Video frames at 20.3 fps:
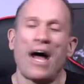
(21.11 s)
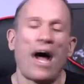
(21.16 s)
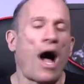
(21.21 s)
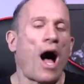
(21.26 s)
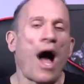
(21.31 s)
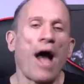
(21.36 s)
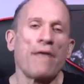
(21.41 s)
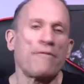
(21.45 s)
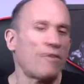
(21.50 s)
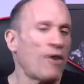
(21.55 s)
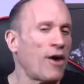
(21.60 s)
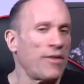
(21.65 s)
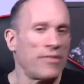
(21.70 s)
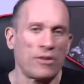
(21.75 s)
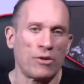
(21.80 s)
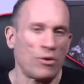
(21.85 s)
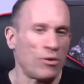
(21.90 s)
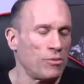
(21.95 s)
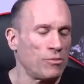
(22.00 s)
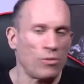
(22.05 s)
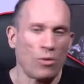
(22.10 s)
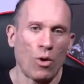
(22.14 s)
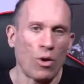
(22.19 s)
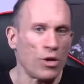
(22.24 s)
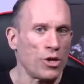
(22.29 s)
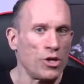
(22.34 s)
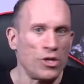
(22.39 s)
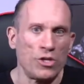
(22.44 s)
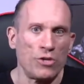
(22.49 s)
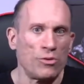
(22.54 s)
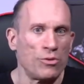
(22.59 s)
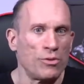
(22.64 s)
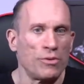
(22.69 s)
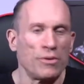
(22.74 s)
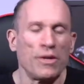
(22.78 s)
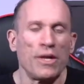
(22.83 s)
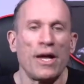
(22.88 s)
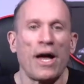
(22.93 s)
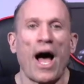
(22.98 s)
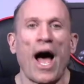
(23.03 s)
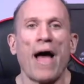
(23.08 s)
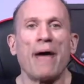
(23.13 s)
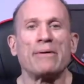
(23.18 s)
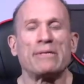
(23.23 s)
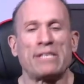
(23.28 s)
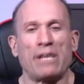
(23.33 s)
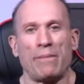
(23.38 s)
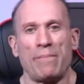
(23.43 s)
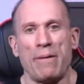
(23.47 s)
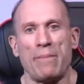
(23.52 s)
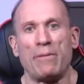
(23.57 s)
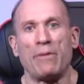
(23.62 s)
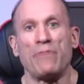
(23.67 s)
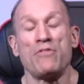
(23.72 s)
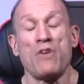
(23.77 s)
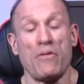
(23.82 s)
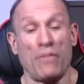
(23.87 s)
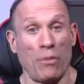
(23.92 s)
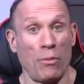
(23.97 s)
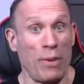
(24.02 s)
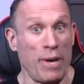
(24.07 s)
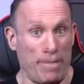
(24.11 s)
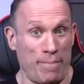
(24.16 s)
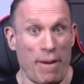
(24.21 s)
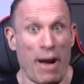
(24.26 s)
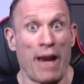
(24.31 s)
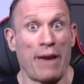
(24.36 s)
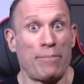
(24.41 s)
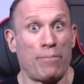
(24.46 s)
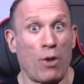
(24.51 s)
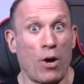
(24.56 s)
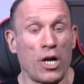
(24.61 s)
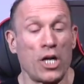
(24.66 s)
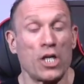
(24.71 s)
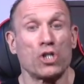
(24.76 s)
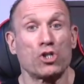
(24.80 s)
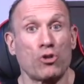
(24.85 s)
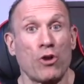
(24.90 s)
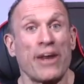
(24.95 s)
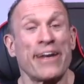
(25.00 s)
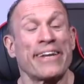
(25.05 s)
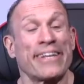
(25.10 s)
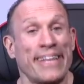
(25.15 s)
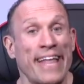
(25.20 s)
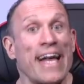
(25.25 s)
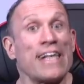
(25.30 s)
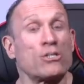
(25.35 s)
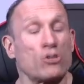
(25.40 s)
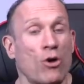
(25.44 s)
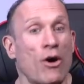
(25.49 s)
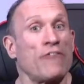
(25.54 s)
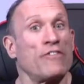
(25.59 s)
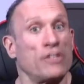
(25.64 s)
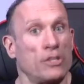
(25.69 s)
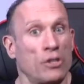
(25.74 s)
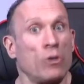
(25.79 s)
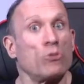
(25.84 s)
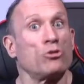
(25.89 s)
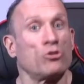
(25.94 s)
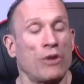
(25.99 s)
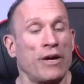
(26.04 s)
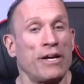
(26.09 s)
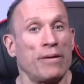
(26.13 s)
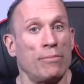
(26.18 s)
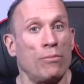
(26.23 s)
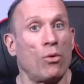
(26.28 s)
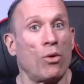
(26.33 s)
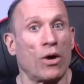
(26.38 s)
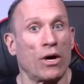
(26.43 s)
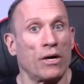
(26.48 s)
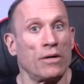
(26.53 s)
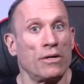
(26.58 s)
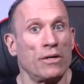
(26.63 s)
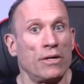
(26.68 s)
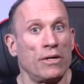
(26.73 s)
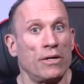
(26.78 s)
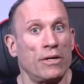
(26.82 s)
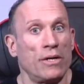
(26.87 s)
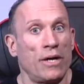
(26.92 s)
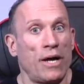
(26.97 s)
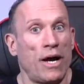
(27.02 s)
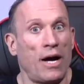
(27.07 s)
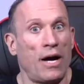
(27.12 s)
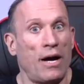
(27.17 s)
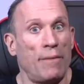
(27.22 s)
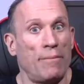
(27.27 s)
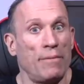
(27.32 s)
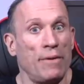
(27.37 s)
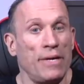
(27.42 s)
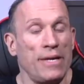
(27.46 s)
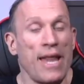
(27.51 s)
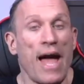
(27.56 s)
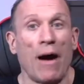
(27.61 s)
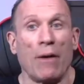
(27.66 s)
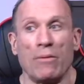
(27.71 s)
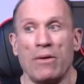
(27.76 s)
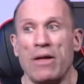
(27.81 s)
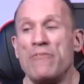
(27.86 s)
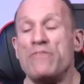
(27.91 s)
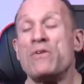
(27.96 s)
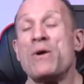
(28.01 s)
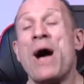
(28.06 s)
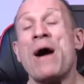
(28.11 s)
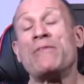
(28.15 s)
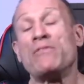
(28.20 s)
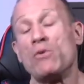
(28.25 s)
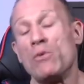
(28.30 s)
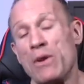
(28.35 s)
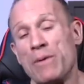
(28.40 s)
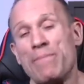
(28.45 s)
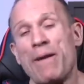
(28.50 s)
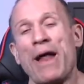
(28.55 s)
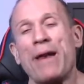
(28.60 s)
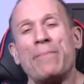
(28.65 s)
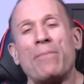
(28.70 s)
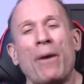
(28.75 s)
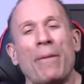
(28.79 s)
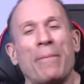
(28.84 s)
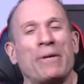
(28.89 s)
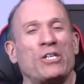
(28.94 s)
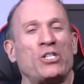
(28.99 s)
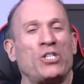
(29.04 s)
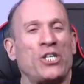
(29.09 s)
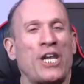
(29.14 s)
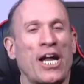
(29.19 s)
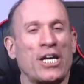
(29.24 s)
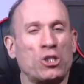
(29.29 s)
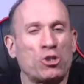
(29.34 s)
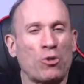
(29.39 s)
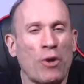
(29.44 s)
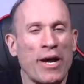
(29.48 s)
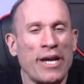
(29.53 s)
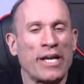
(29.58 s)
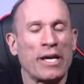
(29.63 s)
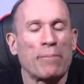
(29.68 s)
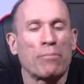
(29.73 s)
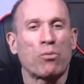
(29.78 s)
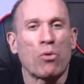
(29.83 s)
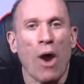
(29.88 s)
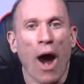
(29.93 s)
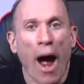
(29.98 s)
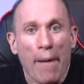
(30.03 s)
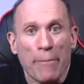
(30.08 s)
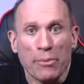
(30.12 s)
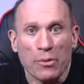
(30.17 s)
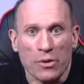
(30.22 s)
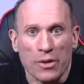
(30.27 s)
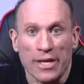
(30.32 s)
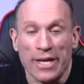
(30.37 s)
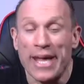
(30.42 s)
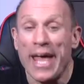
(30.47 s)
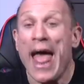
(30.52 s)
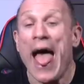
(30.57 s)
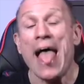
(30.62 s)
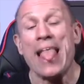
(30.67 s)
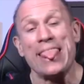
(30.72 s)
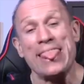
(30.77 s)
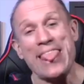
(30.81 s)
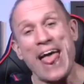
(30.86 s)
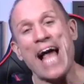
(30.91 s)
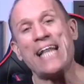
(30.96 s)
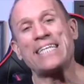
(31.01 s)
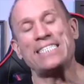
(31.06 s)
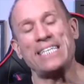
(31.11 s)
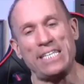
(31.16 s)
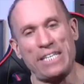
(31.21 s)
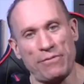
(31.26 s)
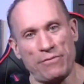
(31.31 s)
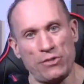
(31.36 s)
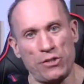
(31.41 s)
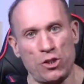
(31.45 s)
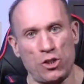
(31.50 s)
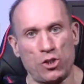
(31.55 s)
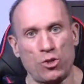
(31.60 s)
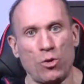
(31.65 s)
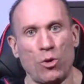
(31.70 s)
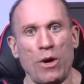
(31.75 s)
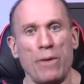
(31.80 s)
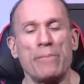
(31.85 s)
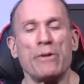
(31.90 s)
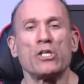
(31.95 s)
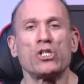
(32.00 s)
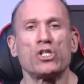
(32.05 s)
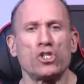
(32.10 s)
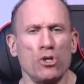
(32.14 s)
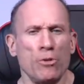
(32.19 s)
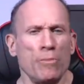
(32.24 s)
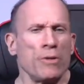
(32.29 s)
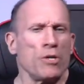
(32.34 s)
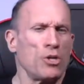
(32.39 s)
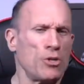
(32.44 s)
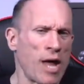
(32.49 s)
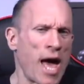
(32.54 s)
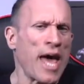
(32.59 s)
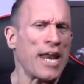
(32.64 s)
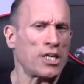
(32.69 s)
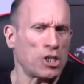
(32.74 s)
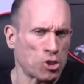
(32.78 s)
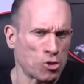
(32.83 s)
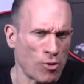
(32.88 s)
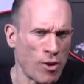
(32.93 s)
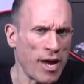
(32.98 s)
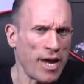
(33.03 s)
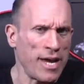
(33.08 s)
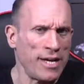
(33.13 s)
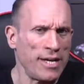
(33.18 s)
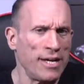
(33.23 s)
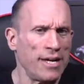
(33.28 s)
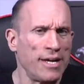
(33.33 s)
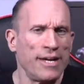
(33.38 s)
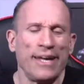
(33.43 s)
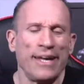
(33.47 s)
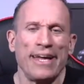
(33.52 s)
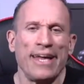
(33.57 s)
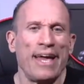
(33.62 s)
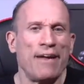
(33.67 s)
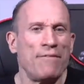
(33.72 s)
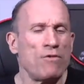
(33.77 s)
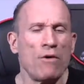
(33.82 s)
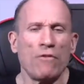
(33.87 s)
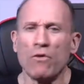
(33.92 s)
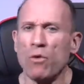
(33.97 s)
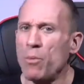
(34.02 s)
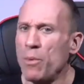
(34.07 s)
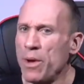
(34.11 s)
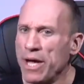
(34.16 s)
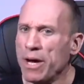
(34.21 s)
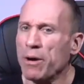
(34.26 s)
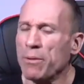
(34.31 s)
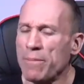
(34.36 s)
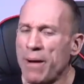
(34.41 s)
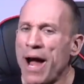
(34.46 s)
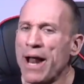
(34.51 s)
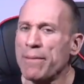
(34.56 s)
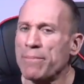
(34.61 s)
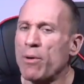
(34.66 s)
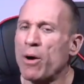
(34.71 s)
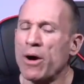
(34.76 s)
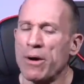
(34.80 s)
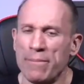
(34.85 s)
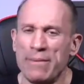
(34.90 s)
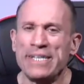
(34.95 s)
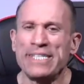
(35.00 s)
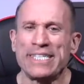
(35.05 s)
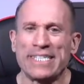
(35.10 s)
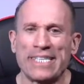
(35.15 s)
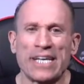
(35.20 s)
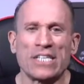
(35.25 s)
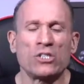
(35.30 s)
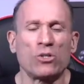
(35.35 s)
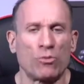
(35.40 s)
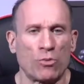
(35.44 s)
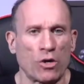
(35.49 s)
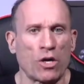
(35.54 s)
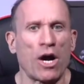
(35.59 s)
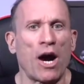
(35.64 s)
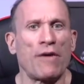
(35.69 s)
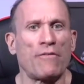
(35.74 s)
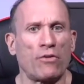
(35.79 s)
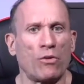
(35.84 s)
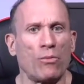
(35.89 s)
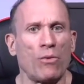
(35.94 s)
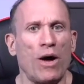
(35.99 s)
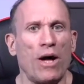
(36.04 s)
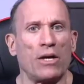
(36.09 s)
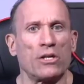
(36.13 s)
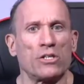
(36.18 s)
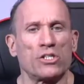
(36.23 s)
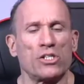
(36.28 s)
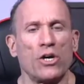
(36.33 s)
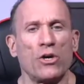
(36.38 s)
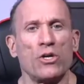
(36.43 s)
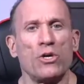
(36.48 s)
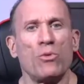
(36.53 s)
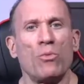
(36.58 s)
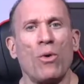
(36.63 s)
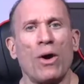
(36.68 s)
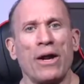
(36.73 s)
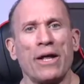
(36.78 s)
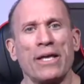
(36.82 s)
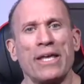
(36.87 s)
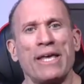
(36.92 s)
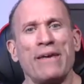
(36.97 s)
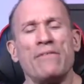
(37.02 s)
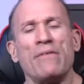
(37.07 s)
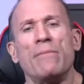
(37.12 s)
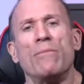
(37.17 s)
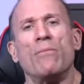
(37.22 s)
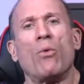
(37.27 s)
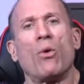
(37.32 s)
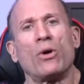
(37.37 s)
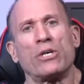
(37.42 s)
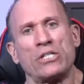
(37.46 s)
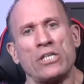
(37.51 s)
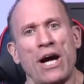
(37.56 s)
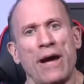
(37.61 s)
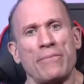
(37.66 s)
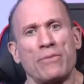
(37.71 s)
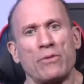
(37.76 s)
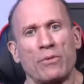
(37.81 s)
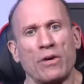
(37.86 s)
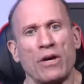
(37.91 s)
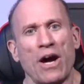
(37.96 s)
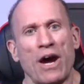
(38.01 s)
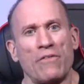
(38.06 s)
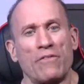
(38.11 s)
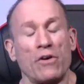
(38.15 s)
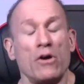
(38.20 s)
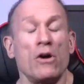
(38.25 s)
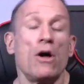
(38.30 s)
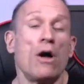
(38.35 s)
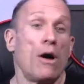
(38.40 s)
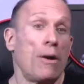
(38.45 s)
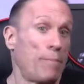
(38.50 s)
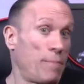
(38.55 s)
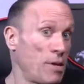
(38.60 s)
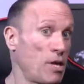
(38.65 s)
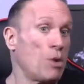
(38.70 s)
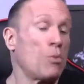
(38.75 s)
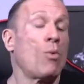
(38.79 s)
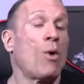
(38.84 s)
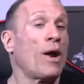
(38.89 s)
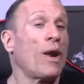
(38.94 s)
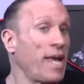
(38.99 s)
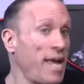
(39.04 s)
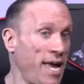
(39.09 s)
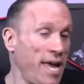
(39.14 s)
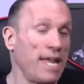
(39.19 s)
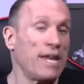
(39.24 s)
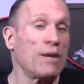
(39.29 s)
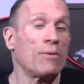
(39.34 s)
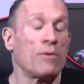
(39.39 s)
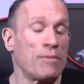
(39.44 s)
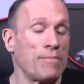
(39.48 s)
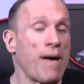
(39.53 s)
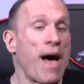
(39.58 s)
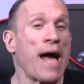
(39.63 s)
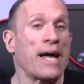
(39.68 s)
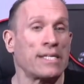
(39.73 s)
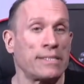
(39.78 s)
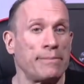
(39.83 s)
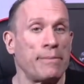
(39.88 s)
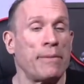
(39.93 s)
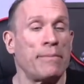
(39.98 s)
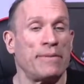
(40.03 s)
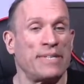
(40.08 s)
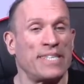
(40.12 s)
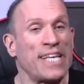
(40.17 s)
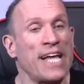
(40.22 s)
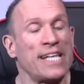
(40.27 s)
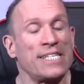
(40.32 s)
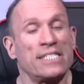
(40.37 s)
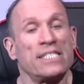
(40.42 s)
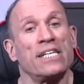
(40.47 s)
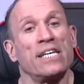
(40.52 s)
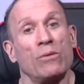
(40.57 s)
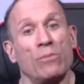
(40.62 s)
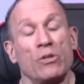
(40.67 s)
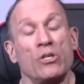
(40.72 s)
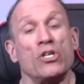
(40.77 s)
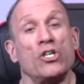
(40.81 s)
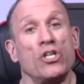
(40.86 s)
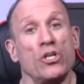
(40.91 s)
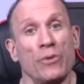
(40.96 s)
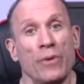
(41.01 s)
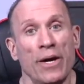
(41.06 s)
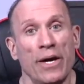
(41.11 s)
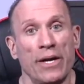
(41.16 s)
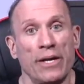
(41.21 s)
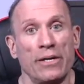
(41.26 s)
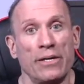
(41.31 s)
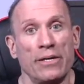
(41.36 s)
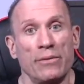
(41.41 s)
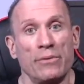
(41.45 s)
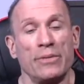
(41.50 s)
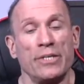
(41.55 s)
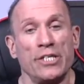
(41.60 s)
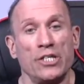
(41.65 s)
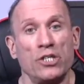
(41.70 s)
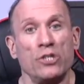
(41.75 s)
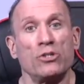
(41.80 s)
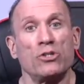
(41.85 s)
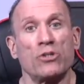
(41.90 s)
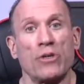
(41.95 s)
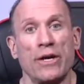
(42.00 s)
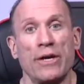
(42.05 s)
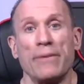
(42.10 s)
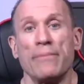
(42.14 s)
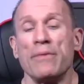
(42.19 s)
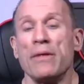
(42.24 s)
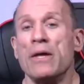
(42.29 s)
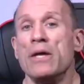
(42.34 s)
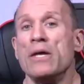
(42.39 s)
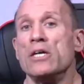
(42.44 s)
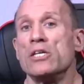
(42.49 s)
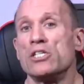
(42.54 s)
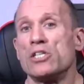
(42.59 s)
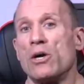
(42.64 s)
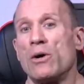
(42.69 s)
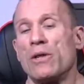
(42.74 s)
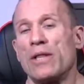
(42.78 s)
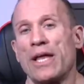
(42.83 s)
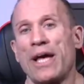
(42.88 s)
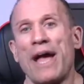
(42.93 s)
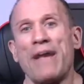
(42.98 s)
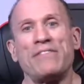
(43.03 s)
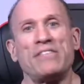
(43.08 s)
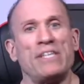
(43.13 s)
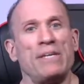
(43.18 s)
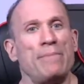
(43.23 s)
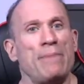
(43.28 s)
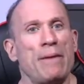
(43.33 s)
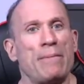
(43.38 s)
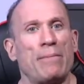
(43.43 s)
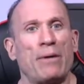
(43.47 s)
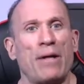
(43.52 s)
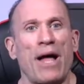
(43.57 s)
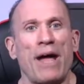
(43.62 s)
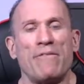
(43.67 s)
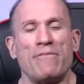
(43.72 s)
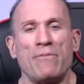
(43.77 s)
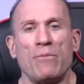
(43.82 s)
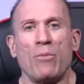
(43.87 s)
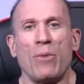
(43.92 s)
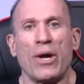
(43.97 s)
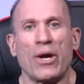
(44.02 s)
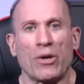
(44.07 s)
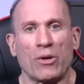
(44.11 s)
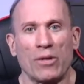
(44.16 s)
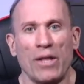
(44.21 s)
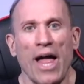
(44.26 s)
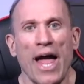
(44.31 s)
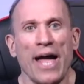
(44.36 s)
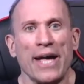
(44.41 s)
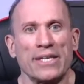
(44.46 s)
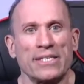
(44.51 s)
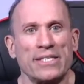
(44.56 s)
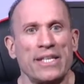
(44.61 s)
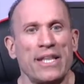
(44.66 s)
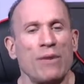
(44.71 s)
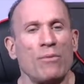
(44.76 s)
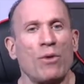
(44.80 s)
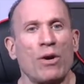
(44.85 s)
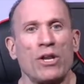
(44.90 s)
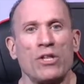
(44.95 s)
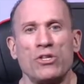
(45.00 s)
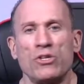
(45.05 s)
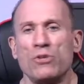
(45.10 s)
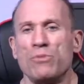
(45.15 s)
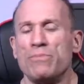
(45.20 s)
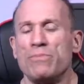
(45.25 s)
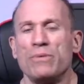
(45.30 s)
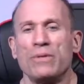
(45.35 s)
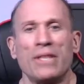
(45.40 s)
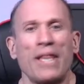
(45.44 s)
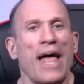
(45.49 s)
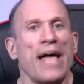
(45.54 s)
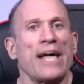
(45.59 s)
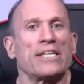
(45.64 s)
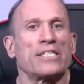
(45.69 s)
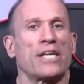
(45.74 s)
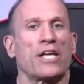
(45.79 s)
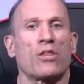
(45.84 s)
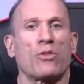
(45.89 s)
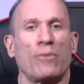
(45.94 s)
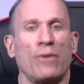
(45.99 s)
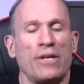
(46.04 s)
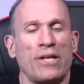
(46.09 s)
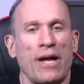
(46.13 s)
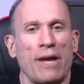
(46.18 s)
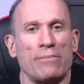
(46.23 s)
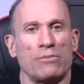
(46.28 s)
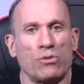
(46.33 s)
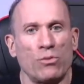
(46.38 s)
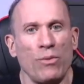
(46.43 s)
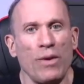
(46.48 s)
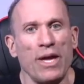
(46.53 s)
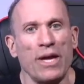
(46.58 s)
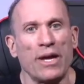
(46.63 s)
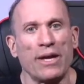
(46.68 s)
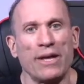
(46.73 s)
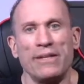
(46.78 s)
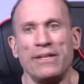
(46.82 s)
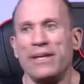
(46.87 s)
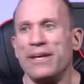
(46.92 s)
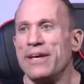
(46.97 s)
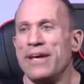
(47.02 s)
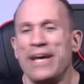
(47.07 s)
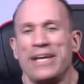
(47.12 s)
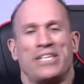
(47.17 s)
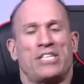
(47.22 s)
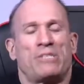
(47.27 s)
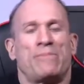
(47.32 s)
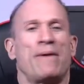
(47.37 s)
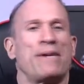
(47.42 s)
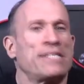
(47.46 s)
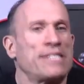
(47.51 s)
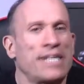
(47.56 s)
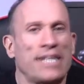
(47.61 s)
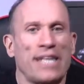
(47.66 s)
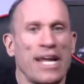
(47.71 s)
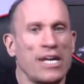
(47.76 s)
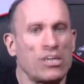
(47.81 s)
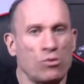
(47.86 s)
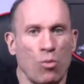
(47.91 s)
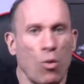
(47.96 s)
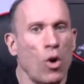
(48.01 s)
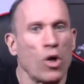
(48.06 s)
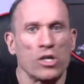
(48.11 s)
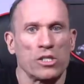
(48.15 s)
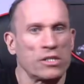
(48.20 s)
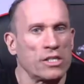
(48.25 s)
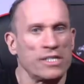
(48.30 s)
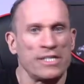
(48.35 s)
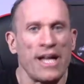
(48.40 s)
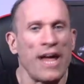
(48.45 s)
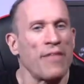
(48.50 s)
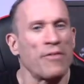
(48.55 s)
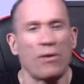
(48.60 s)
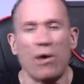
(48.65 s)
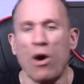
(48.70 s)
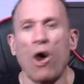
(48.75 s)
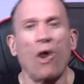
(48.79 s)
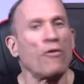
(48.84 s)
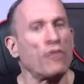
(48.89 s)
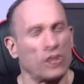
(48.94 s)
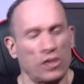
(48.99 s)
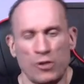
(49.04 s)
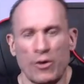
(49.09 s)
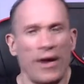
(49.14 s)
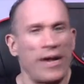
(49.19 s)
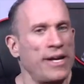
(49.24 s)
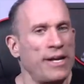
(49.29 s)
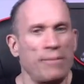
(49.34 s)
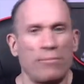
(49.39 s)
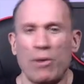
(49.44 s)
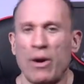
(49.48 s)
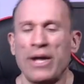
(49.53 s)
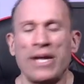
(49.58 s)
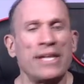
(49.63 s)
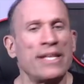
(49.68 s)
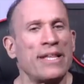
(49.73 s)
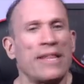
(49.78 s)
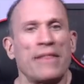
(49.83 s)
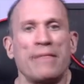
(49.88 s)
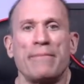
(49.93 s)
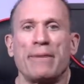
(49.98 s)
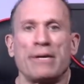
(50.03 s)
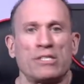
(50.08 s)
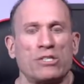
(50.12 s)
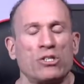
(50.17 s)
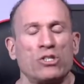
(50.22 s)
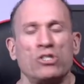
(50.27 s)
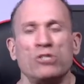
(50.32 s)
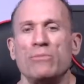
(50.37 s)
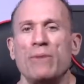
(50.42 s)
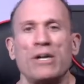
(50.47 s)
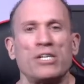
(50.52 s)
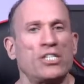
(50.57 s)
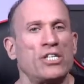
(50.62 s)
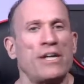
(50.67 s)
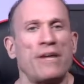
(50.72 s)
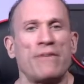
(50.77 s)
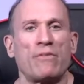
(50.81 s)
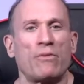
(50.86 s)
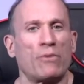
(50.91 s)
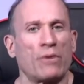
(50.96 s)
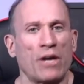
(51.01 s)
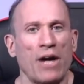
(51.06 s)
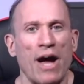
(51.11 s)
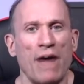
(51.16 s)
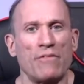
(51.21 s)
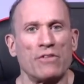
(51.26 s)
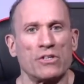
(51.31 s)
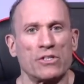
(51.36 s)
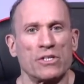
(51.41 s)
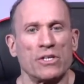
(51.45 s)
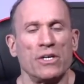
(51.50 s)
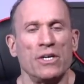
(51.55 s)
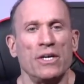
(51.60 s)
I find that all you do, I always tell people, if you have a weak body part, train it less often, don't train it more. Now, if you have a weak body part because you're not training it properly, that's a different story. But assuming you know how to train, if you have a weaker body part, it means it doesn't recover well. So you want to give it more time to recover, but you want to hit it with maximum intensity when you do train it. So like I've seen people have weaker legs and they want to do legs like 3 times a week, and it just makes their legs worse because now they're overtraining, breaking down the muscle too much, it never recovers.